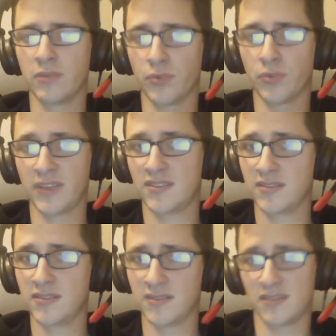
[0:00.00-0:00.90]

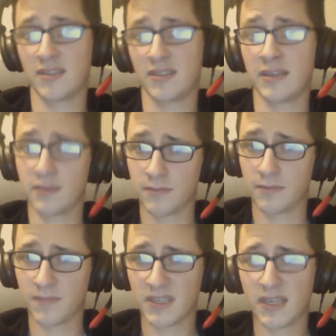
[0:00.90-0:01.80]
races instead.
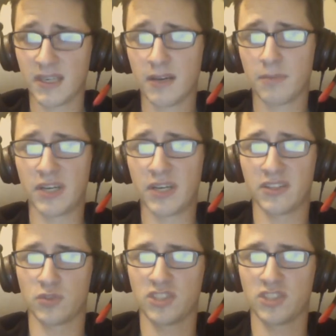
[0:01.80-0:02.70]
But
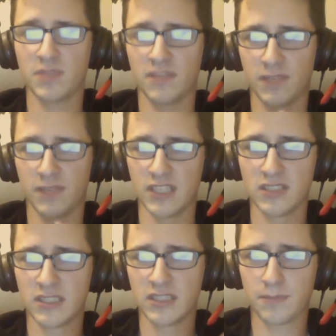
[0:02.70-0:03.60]
this will just be the
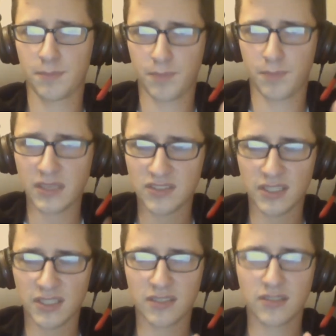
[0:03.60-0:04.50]
vanilla
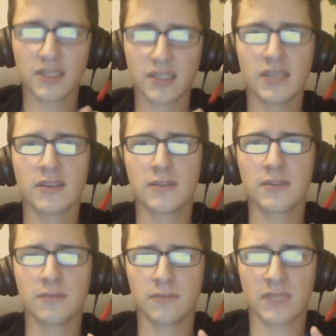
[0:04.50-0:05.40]
basic
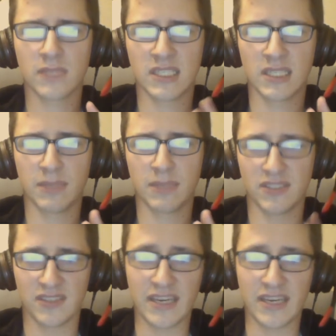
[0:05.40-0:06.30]

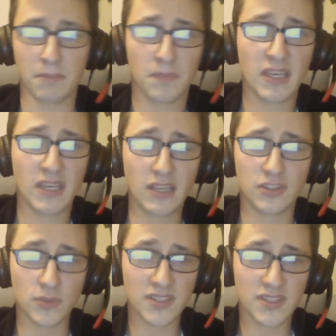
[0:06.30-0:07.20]
game.
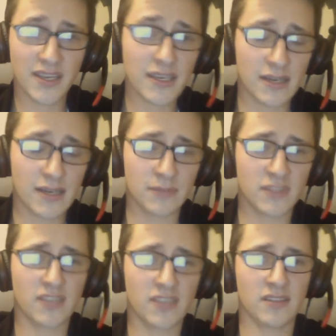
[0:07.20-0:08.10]
Tuesday
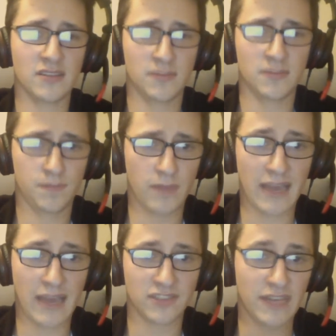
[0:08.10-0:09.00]
is
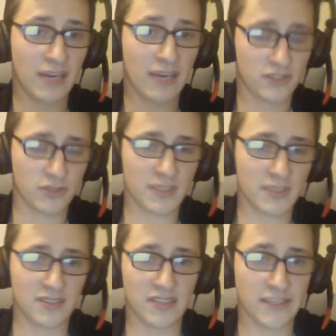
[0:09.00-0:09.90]
as of now just going to be
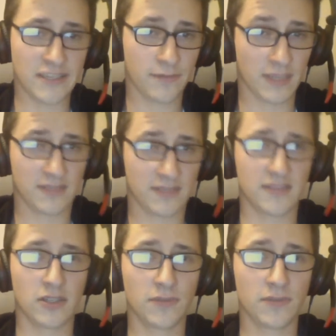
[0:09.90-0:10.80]
a day for
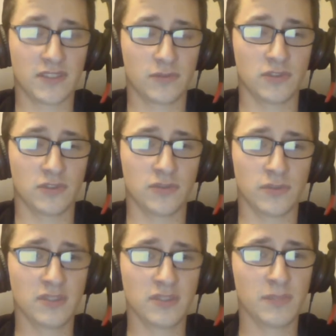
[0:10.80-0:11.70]
myself. That's going to
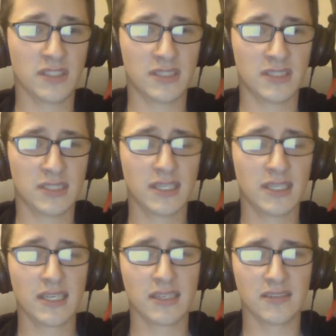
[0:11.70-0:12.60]
really be a
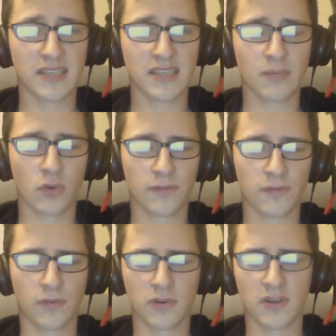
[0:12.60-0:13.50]
day more
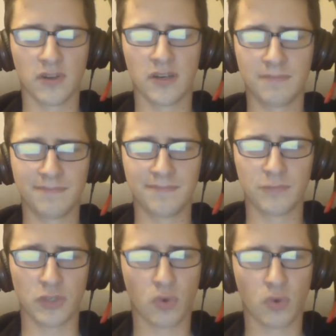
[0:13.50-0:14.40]
for
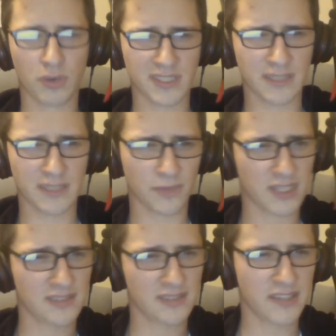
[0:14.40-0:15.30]
recording and for
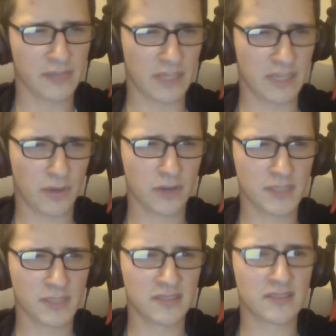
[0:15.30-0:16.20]
kind of setting up my
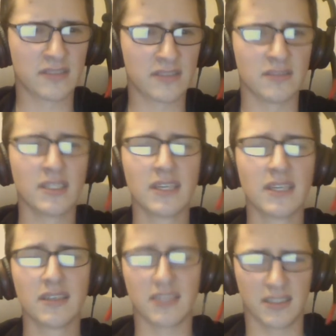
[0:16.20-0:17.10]
apartment and
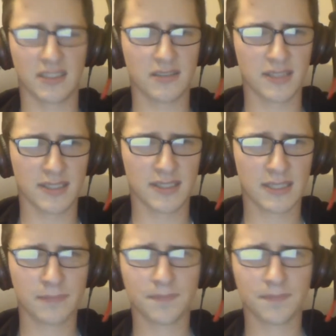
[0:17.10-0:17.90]
getting it cleaned up.